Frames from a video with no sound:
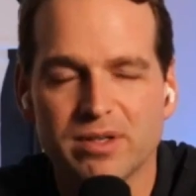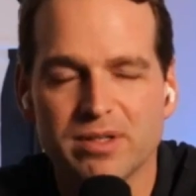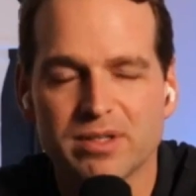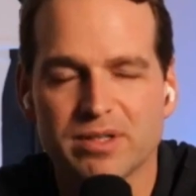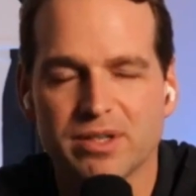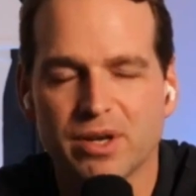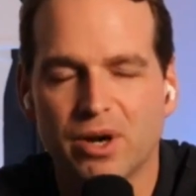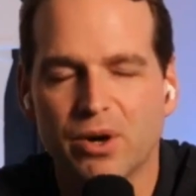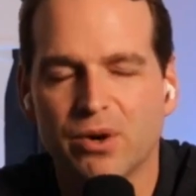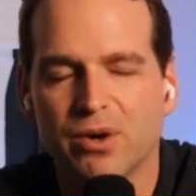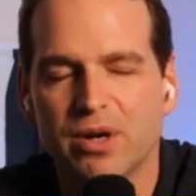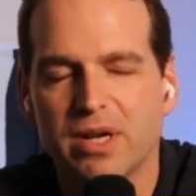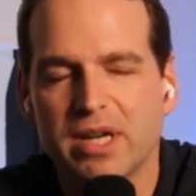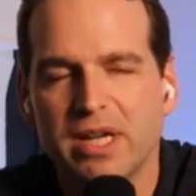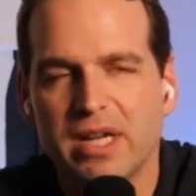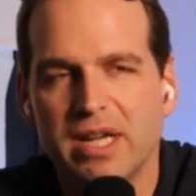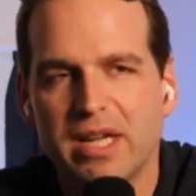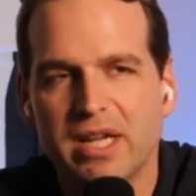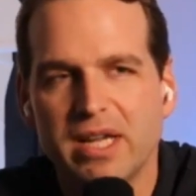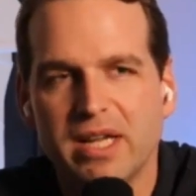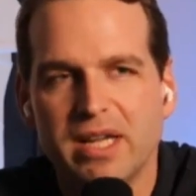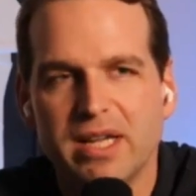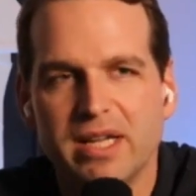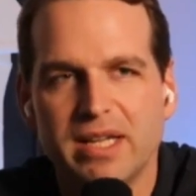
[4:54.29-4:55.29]
So
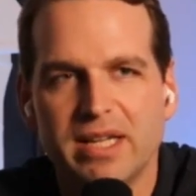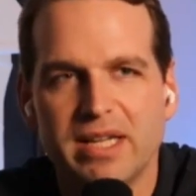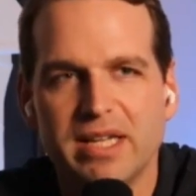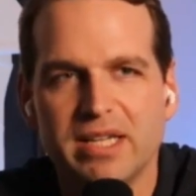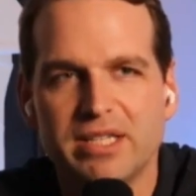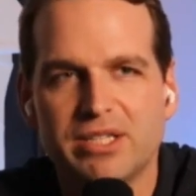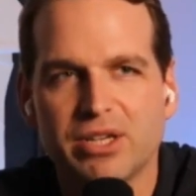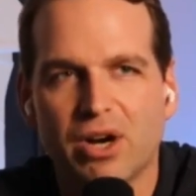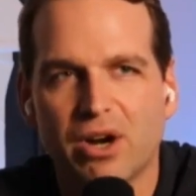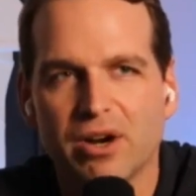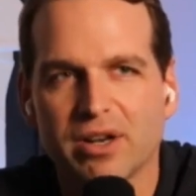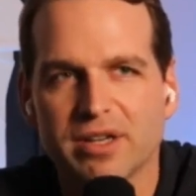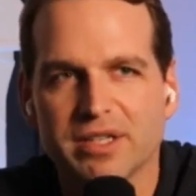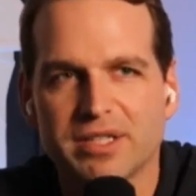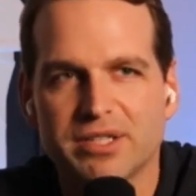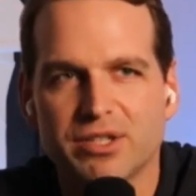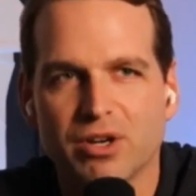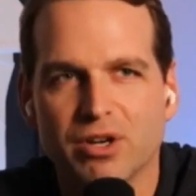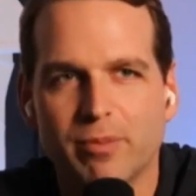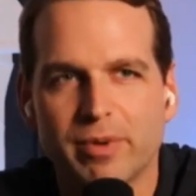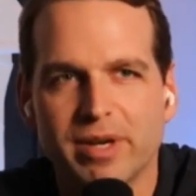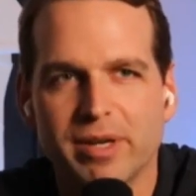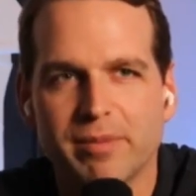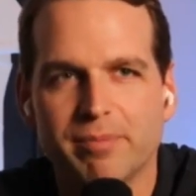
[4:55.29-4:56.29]
he taught us
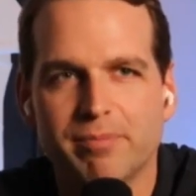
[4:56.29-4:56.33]
so many